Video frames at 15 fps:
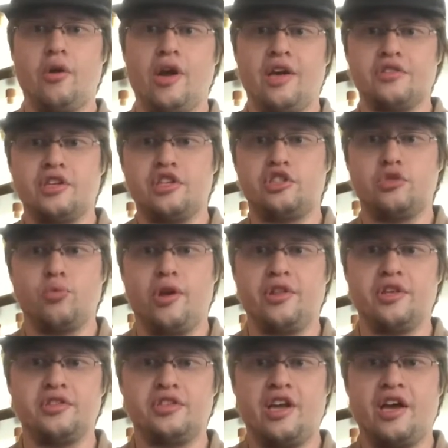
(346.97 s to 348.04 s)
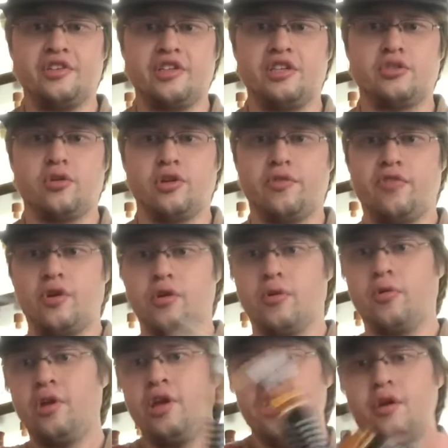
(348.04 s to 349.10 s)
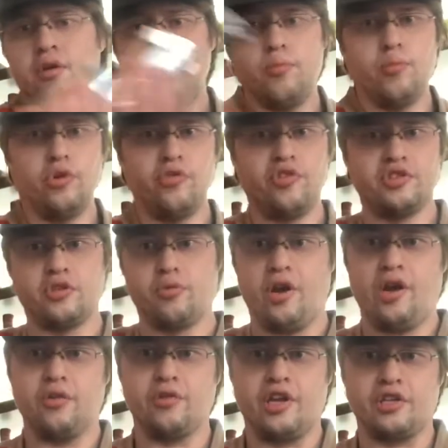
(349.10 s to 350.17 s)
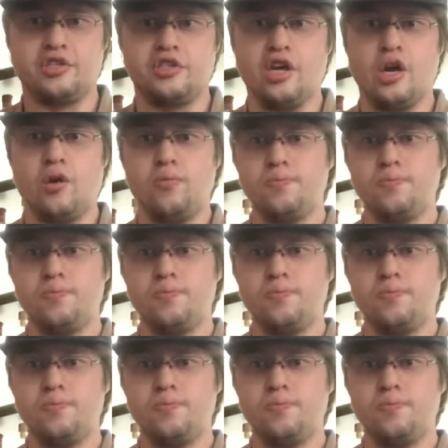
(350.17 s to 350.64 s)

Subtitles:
As I swing this, as I sort of move this around like so.